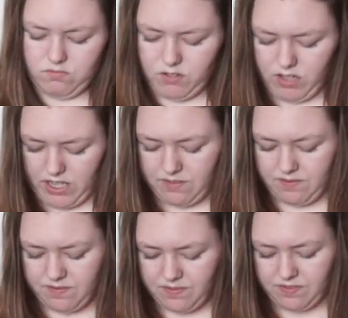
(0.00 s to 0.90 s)
Oh, okay.
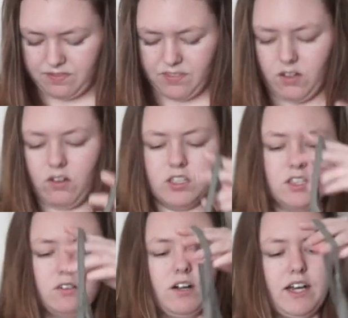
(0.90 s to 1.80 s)

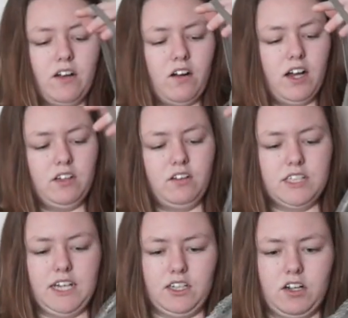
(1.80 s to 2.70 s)
Also, I got a little
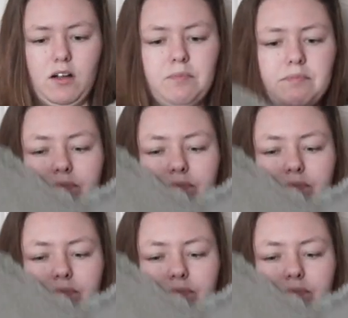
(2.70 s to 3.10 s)
tank top,